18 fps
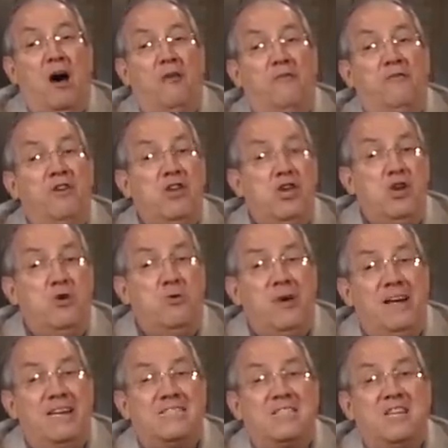of the
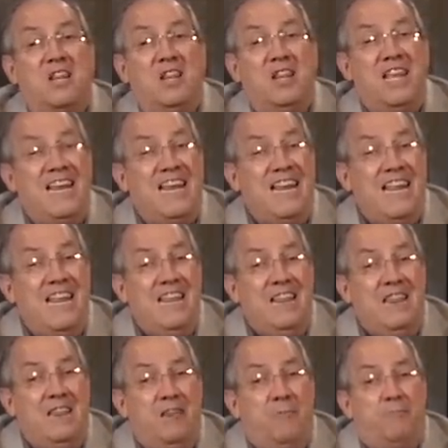U.S.
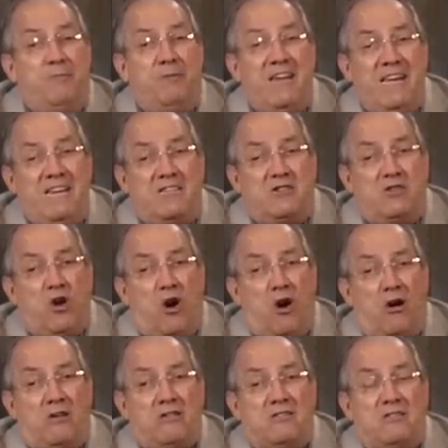leading the peace
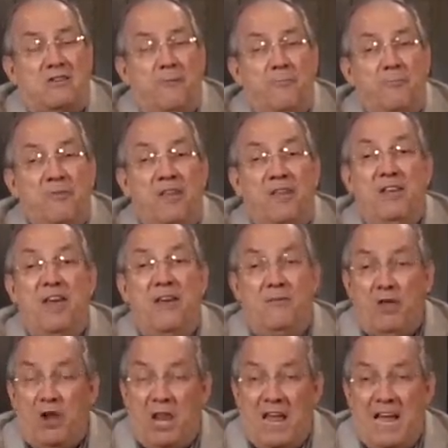talks.
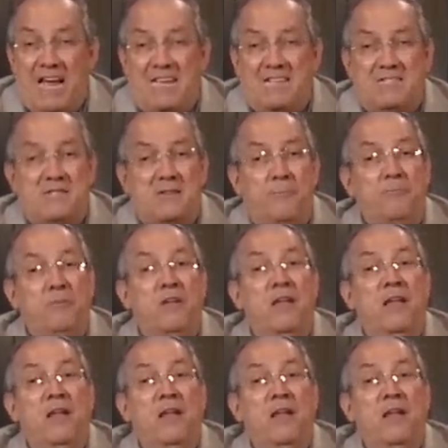Nevertheless,